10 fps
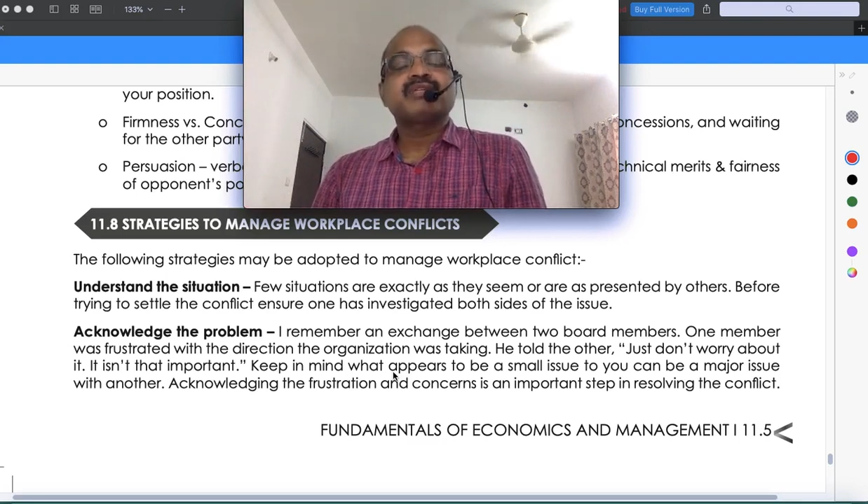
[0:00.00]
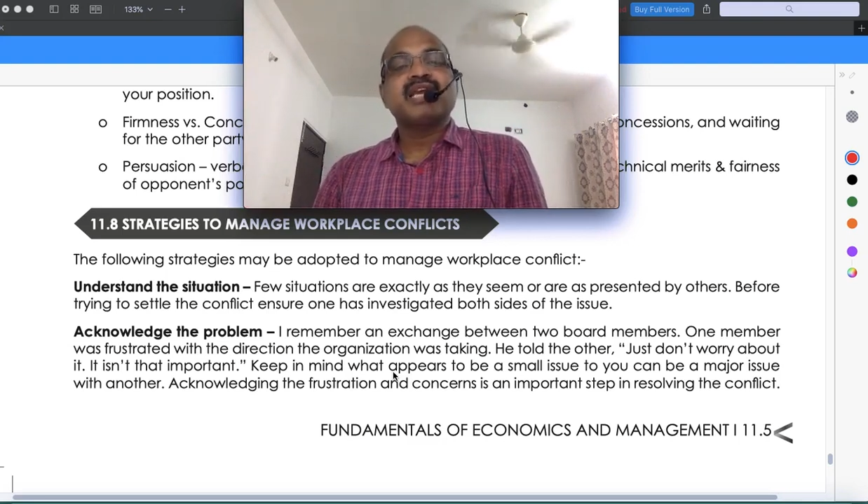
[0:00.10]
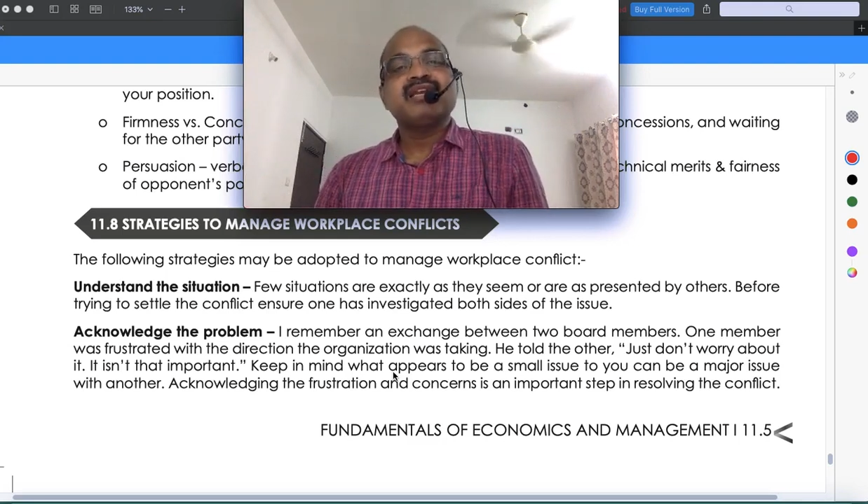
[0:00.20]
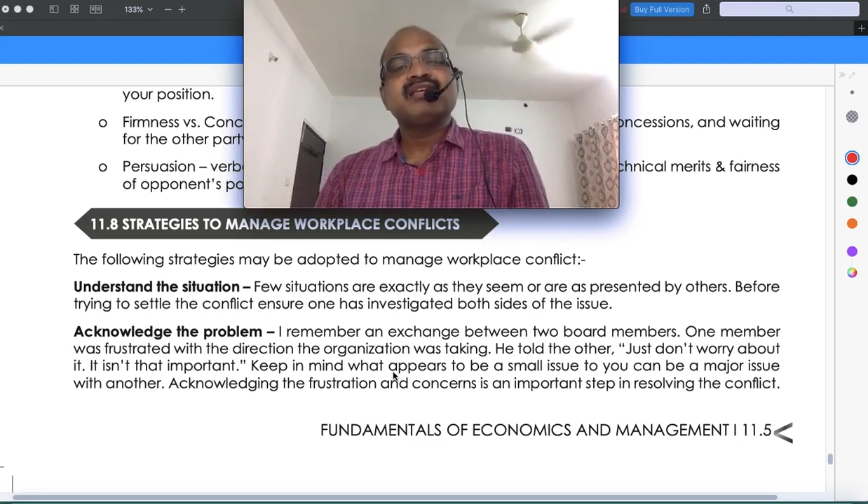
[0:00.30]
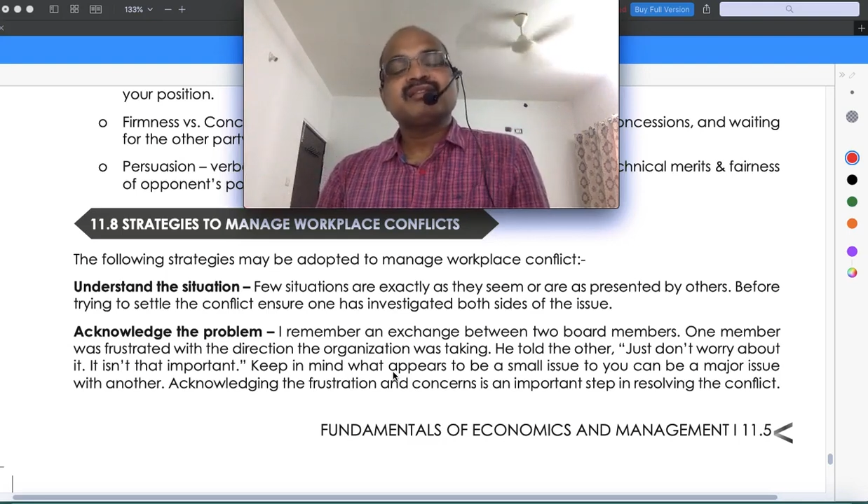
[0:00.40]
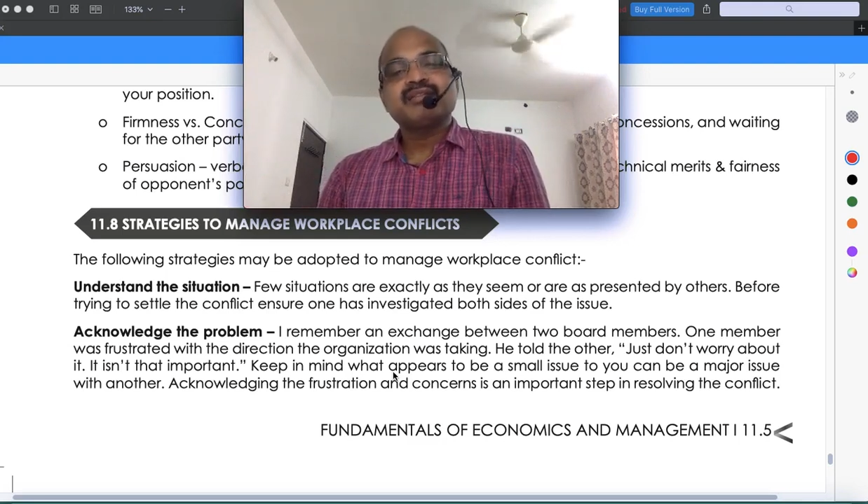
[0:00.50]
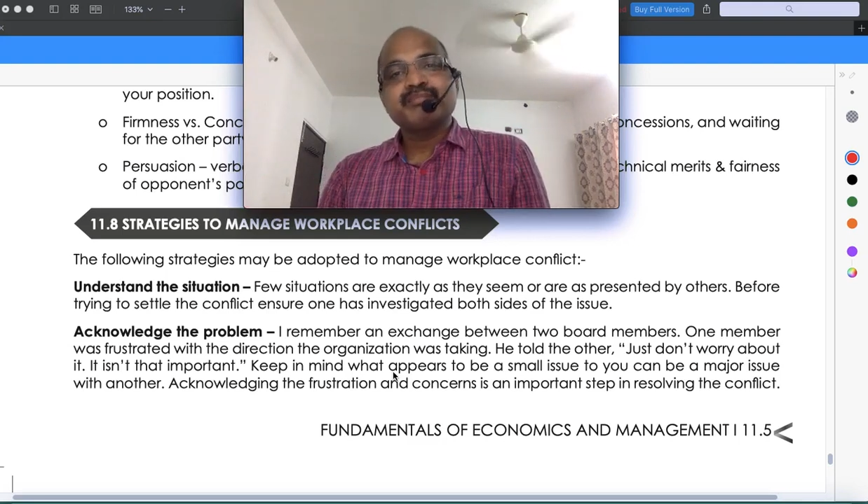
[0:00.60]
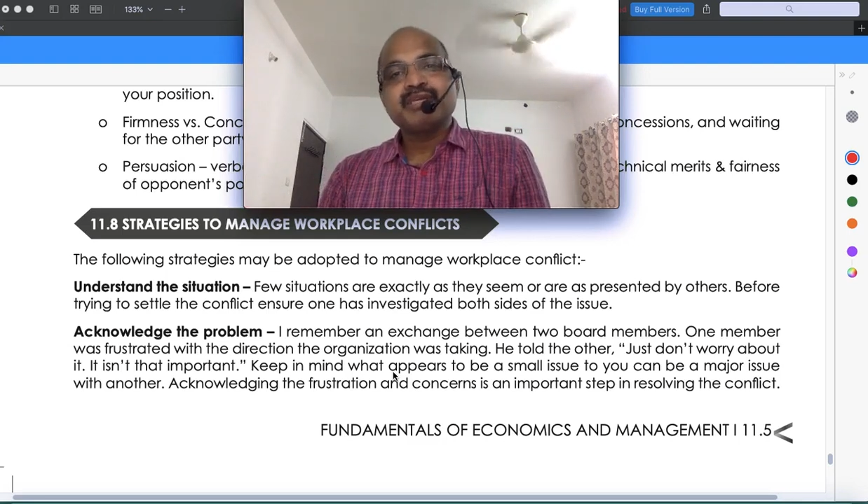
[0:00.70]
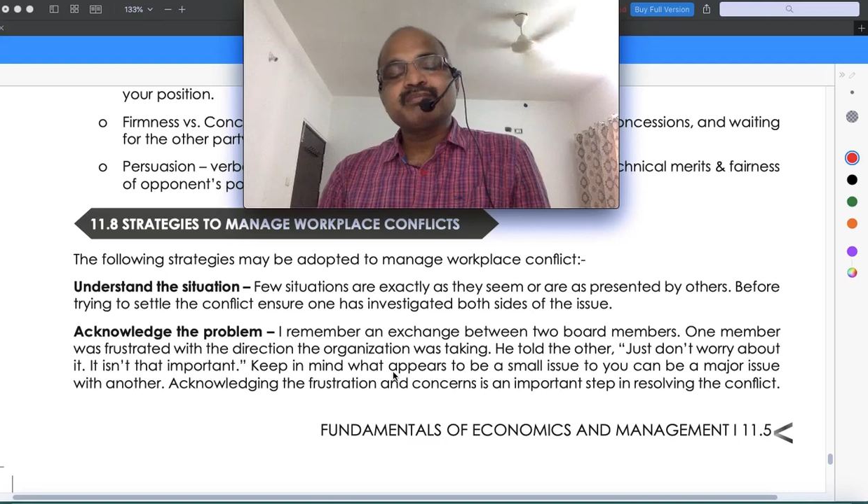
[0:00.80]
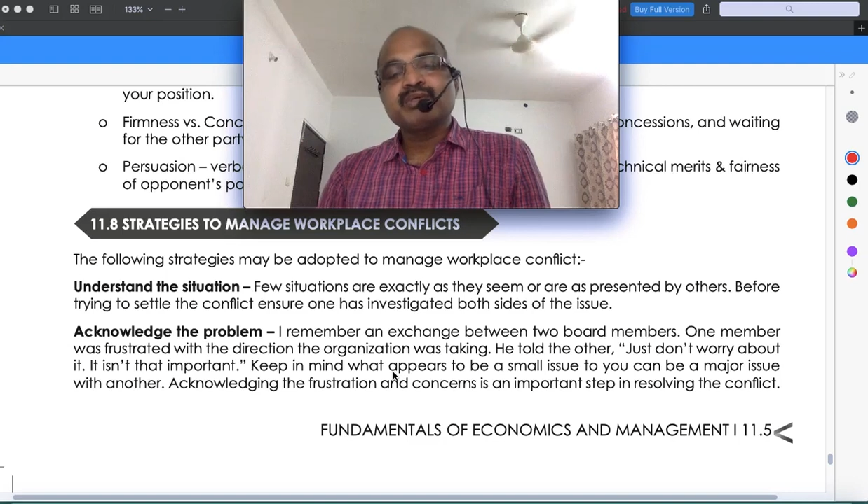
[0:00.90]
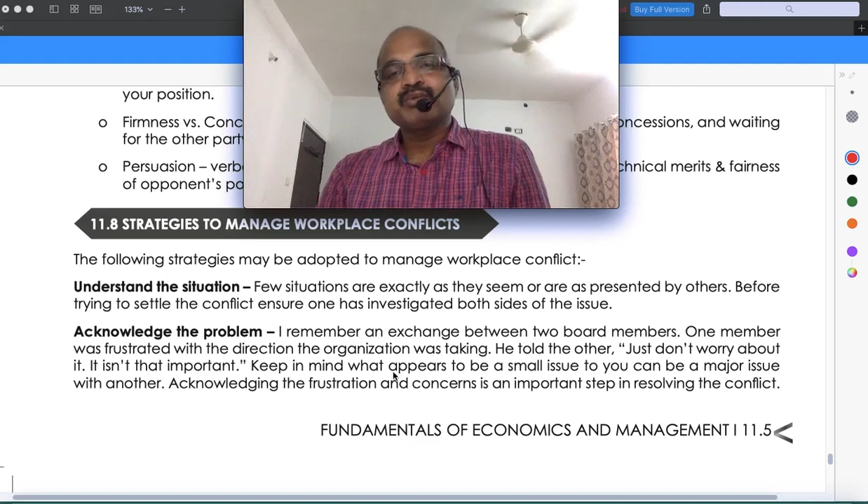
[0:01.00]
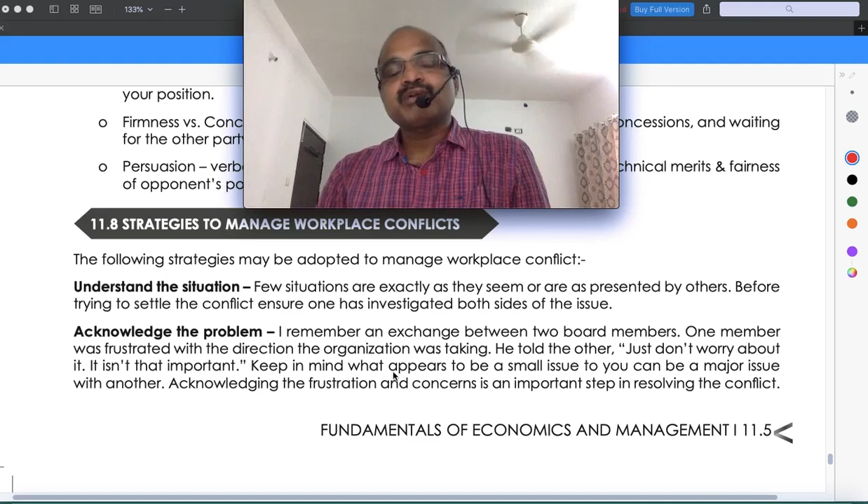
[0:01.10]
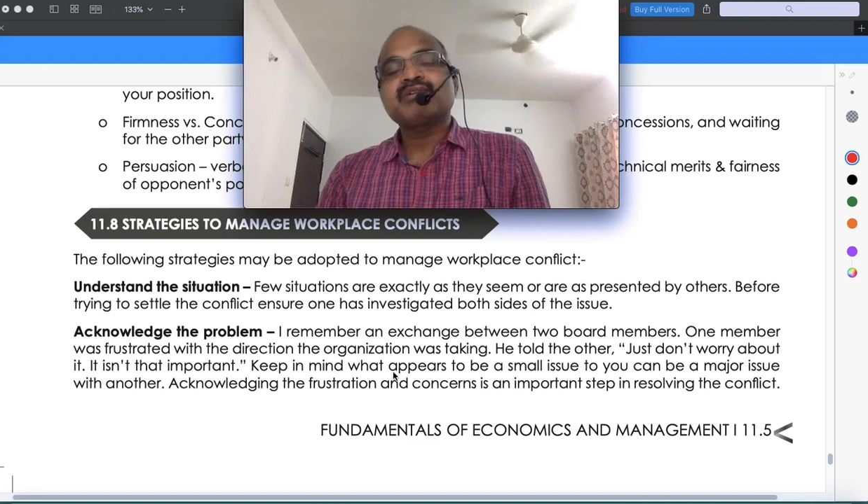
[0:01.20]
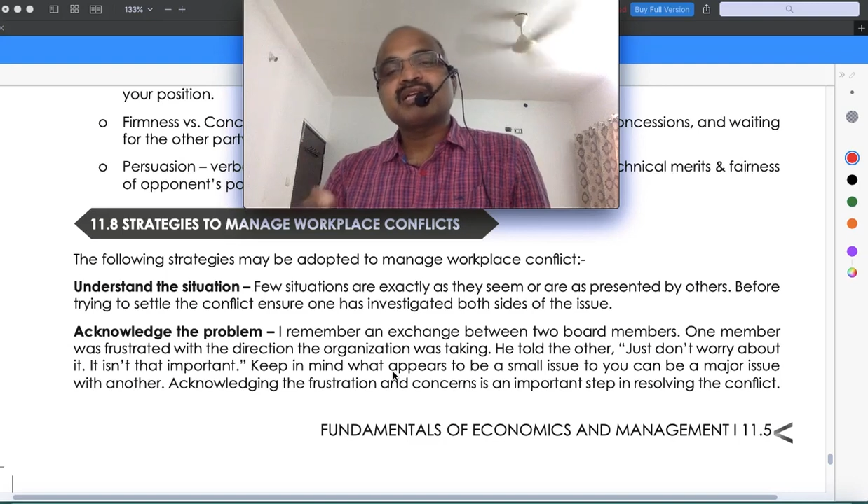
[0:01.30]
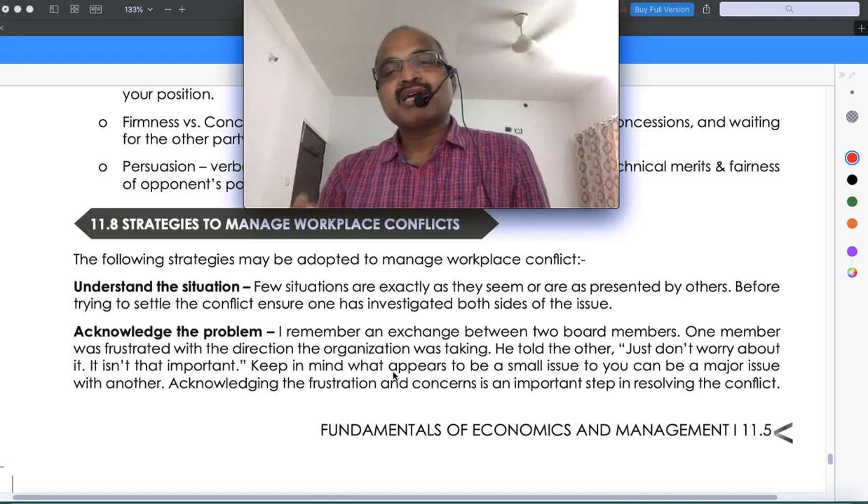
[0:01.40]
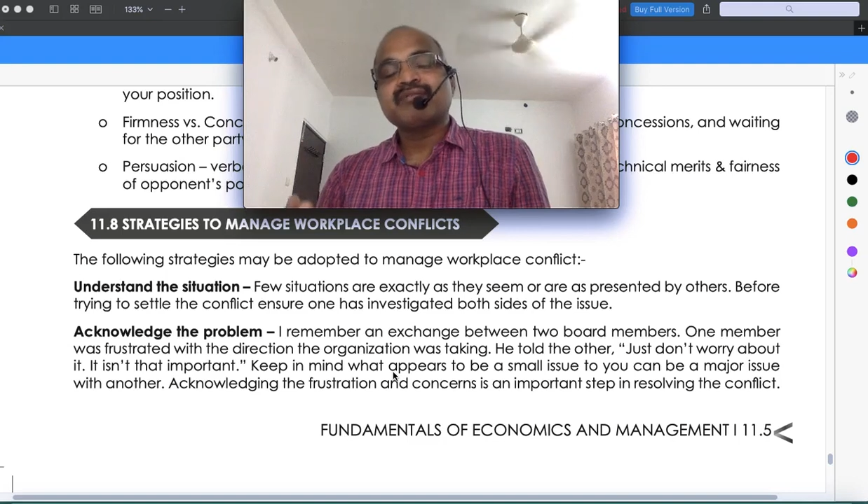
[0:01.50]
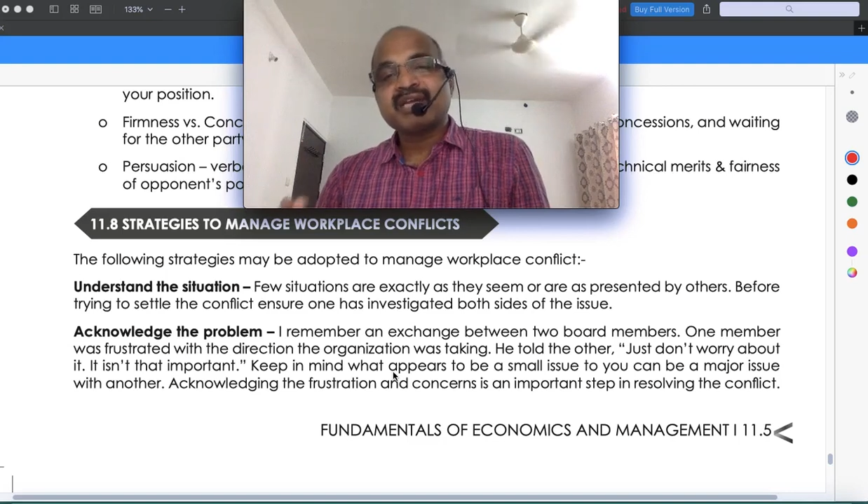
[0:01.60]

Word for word: telling the people whoever have